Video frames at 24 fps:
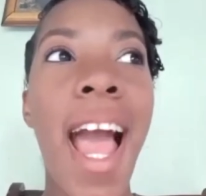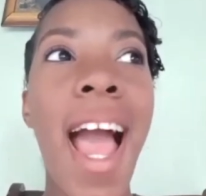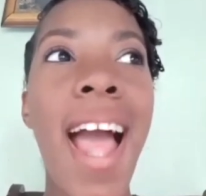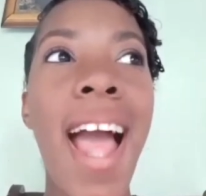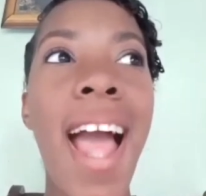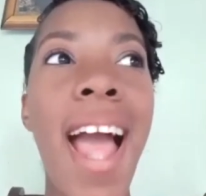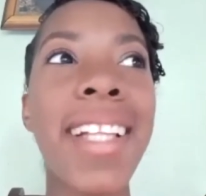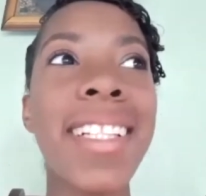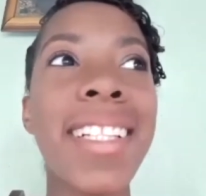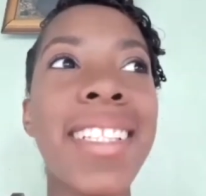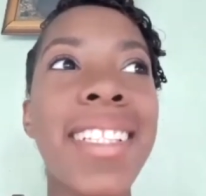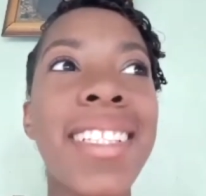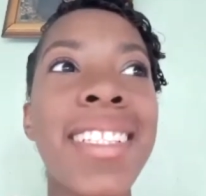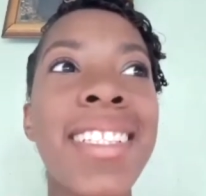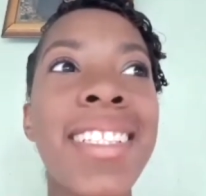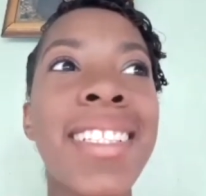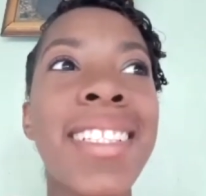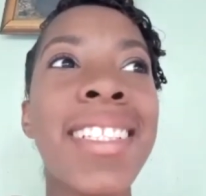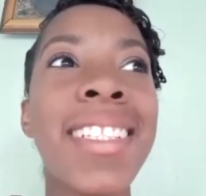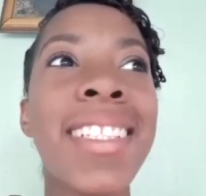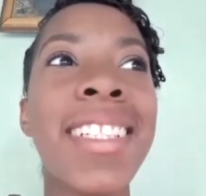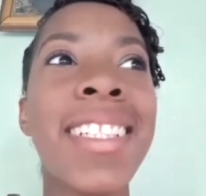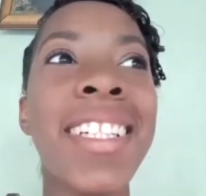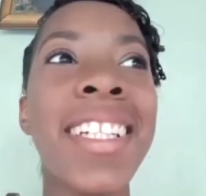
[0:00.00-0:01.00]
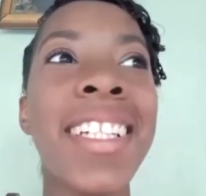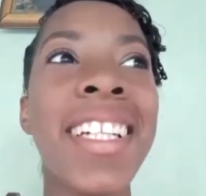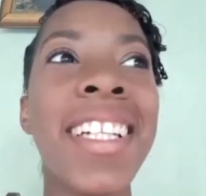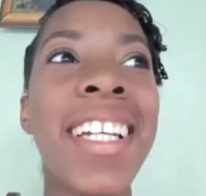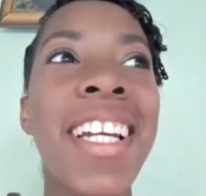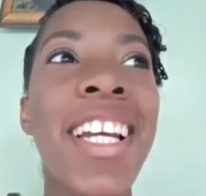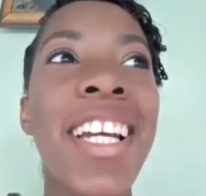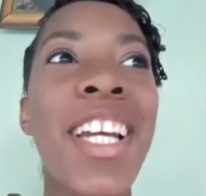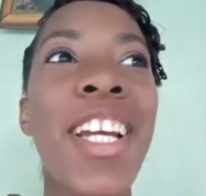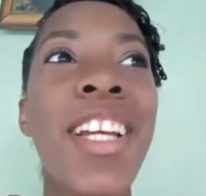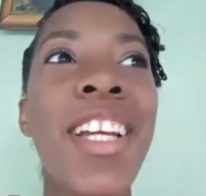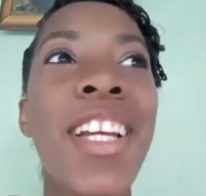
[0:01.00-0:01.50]
And
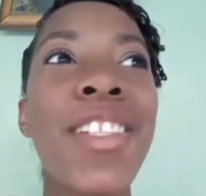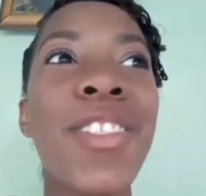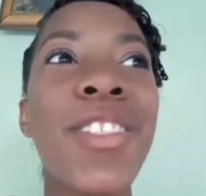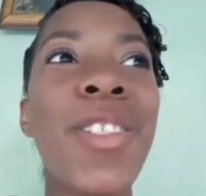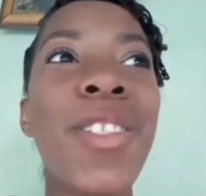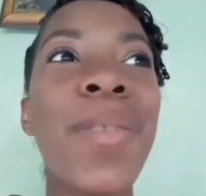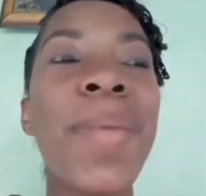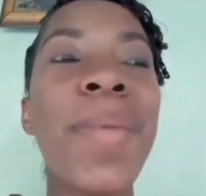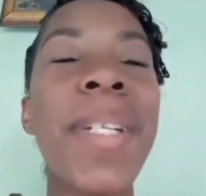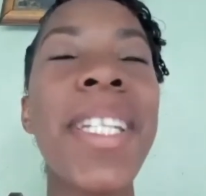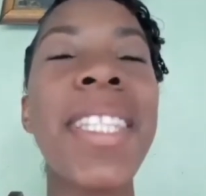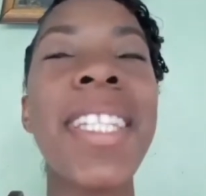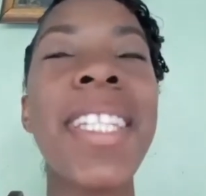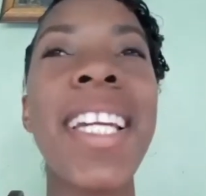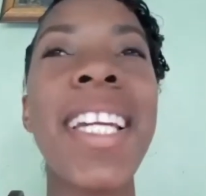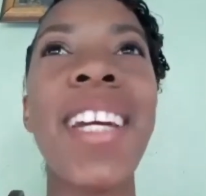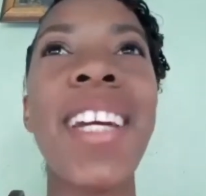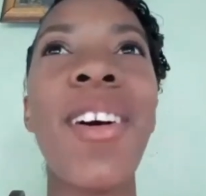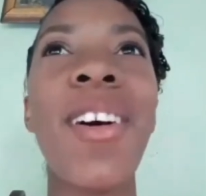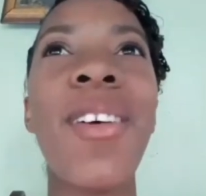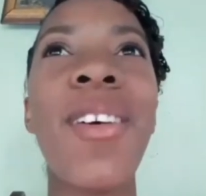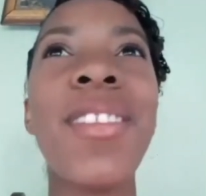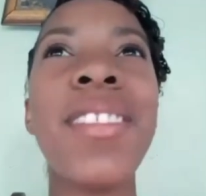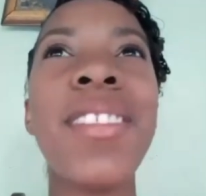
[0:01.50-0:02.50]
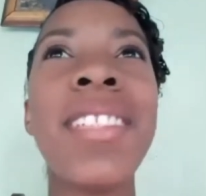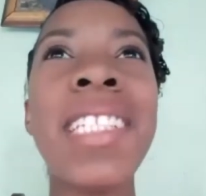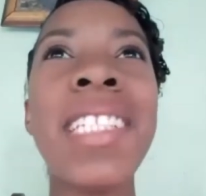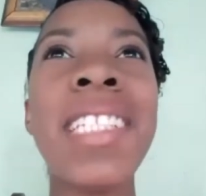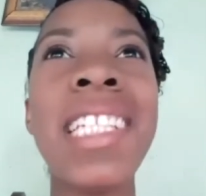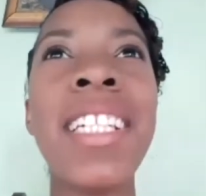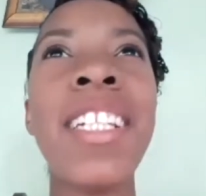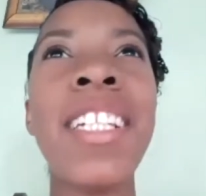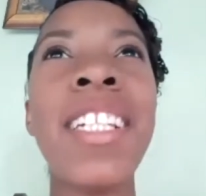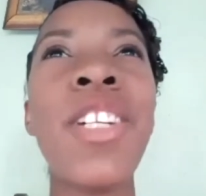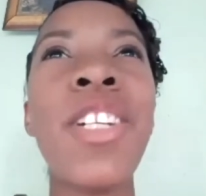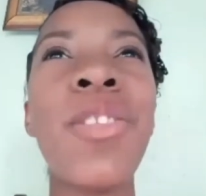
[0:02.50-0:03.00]
to me, it's like
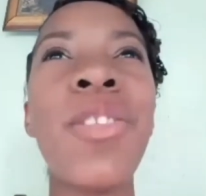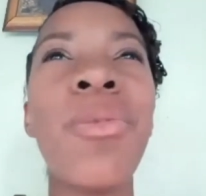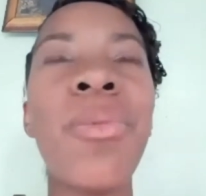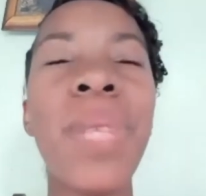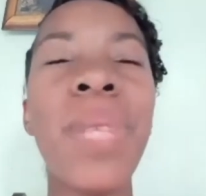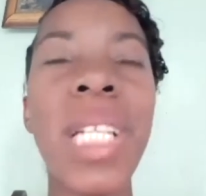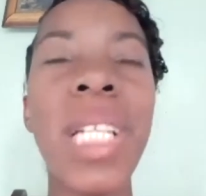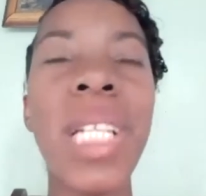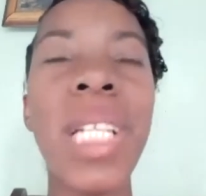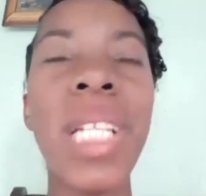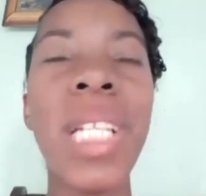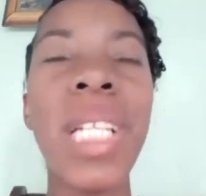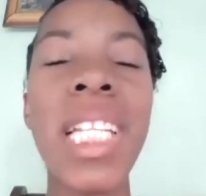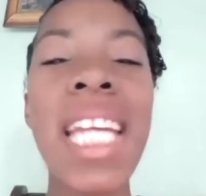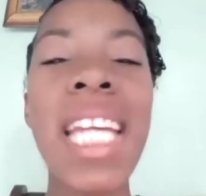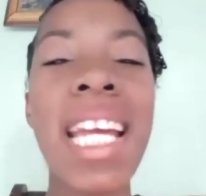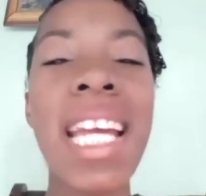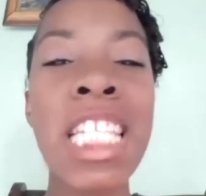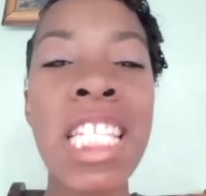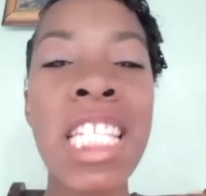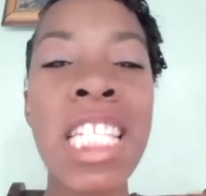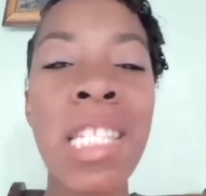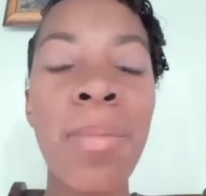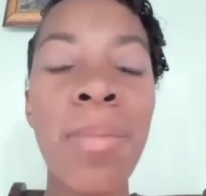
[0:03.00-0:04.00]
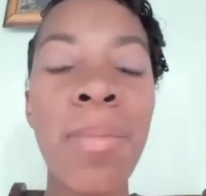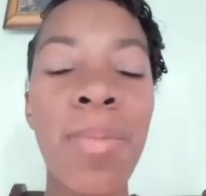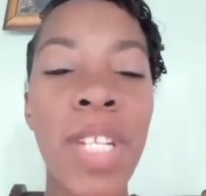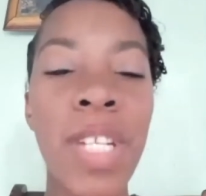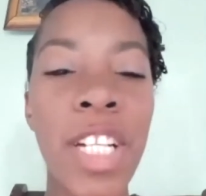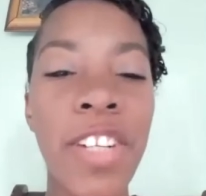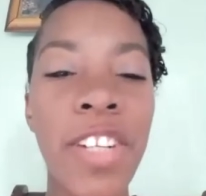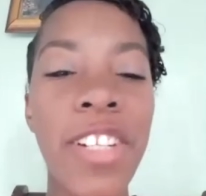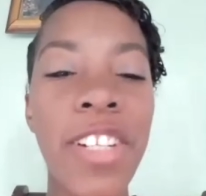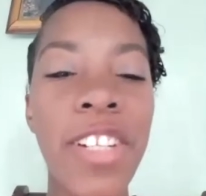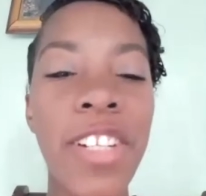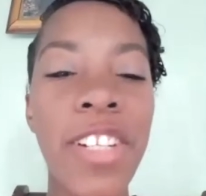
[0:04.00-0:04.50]
until you really
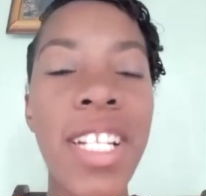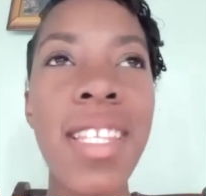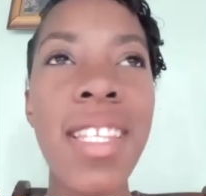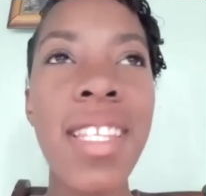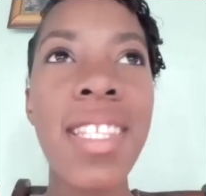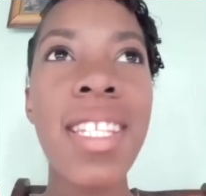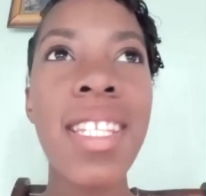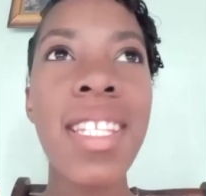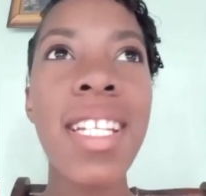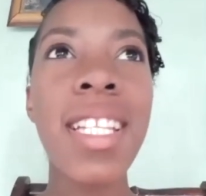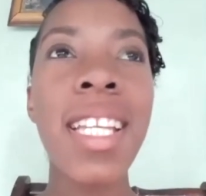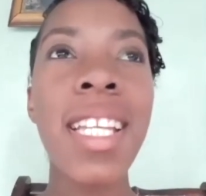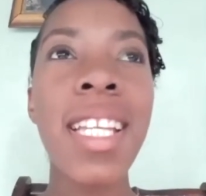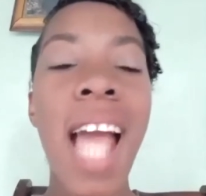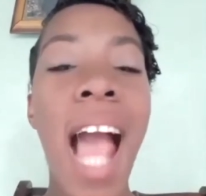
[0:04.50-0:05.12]
experience it,